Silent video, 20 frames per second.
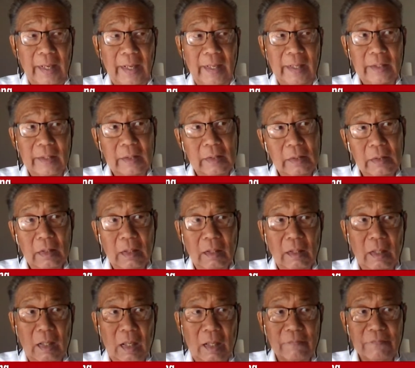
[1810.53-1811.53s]
And
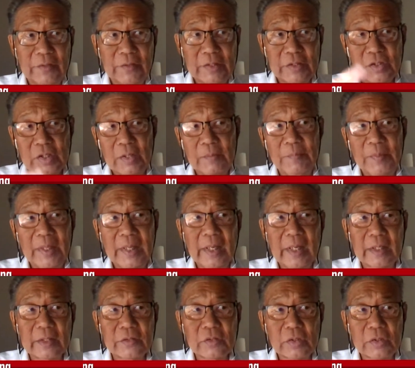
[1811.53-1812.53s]
obviously
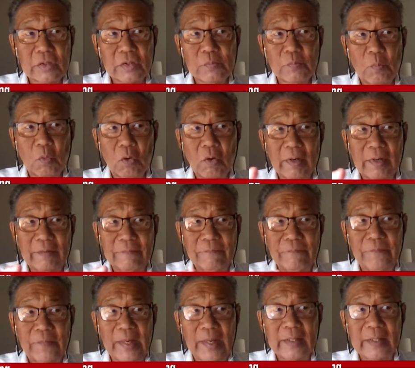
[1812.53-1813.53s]
because it's more
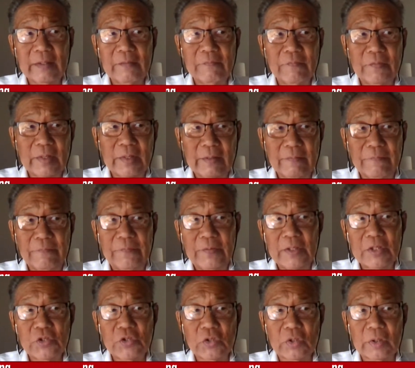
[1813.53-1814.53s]
effective and
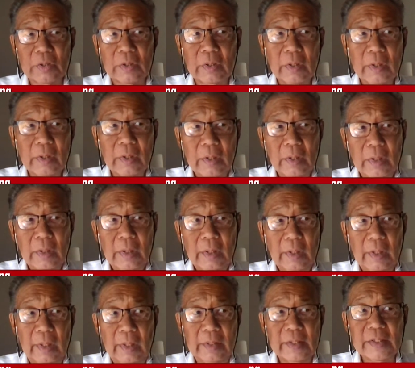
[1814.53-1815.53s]
efficient,
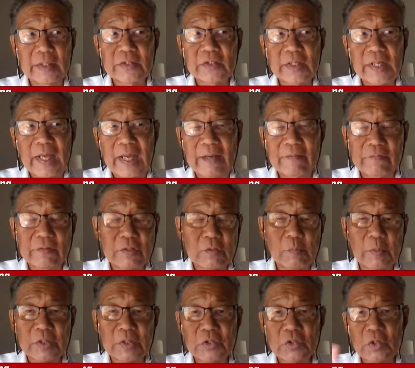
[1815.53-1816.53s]
it doesn't have
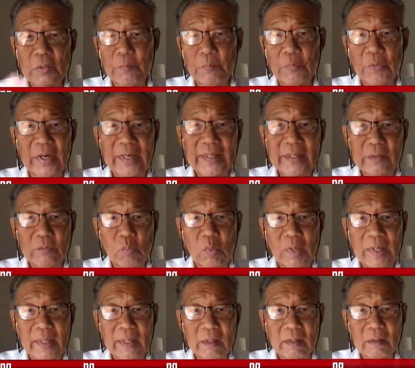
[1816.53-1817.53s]
as much abraded
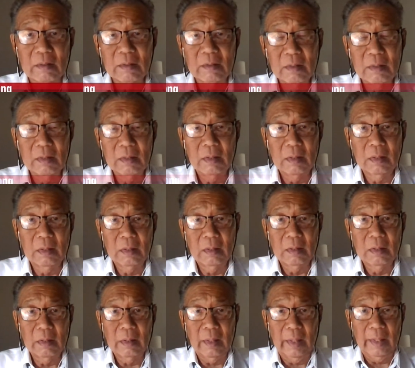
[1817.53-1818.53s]
wear
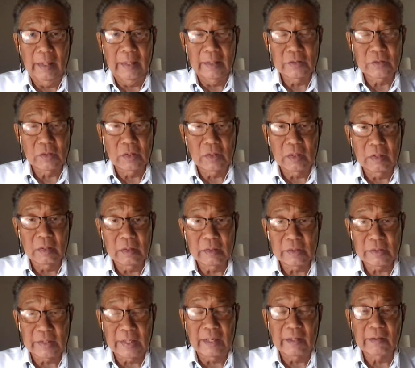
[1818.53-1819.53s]
as a
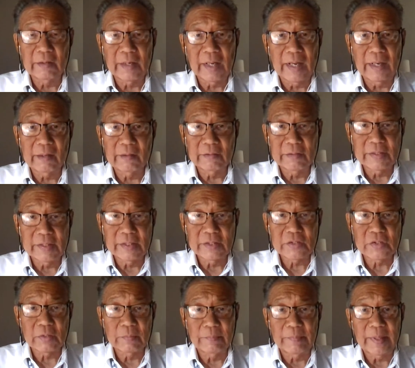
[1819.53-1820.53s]
standard iron
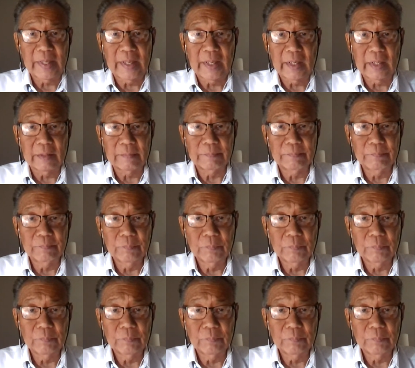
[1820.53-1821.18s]
disc and pad.